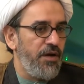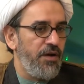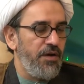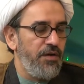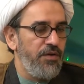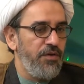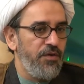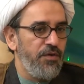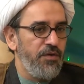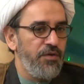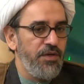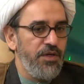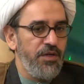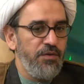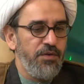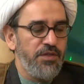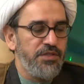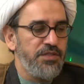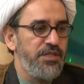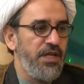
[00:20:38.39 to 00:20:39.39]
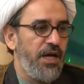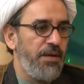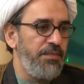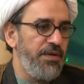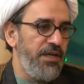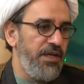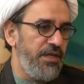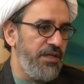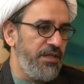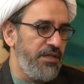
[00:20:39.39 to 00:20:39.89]
you know, he was
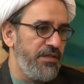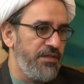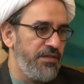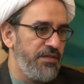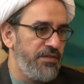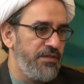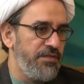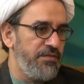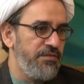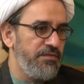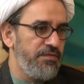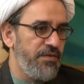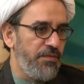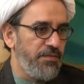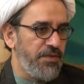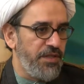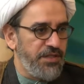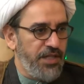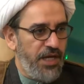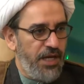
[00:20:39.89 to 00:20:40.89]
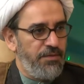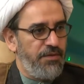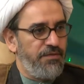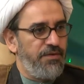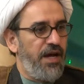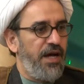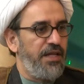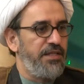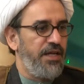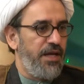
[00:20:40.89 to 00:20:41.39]
Nabi from the time of
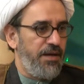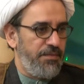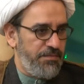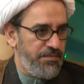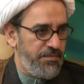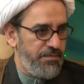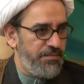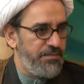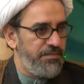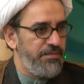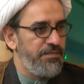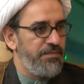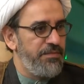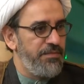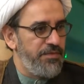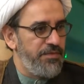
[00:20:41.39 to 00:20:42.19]
Adam,